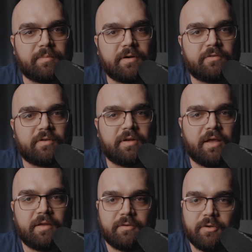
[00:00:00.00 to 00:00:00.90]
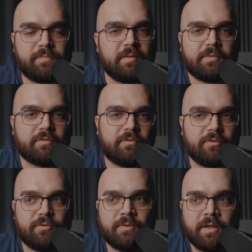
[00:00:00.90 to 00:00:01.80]
person, and good people
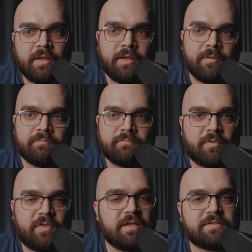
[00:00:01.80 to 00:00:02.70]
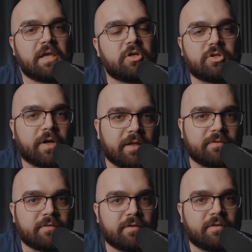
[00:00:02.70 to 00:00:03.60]
do things they
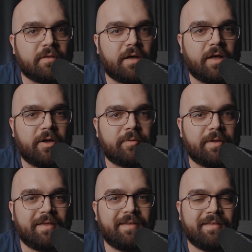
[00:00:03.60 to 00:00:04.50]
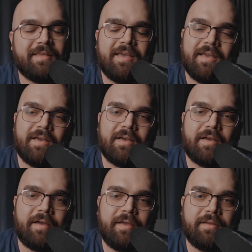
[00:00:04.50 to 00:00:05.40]
shouldn't.
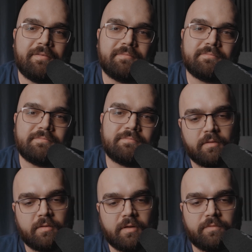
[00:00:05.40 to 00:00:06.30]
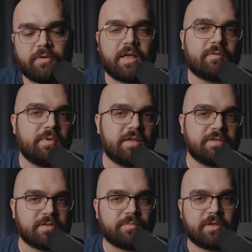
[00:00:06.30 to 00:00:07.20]
And if you're like me,
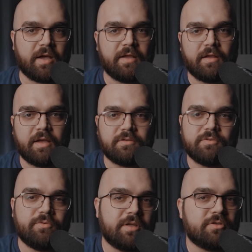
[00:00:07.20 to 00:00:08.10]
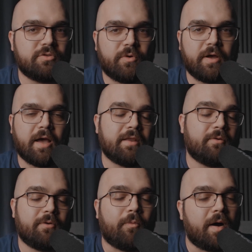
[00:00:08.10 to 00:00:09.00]
something I do enjoy, I
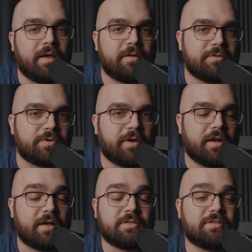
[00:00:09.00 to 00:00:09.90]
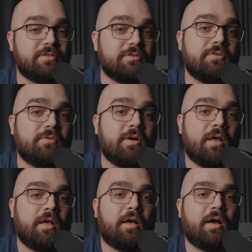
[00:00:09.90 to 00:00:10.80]
don't know why I enjoy it, I just do.
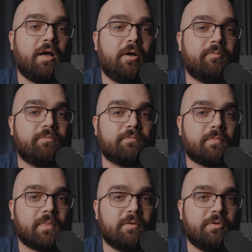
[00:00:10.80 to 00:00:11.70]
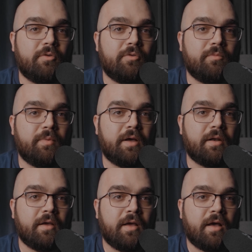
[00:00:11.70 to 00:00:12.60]

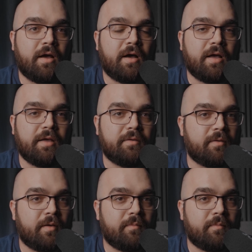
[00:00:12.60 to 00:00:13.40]
But I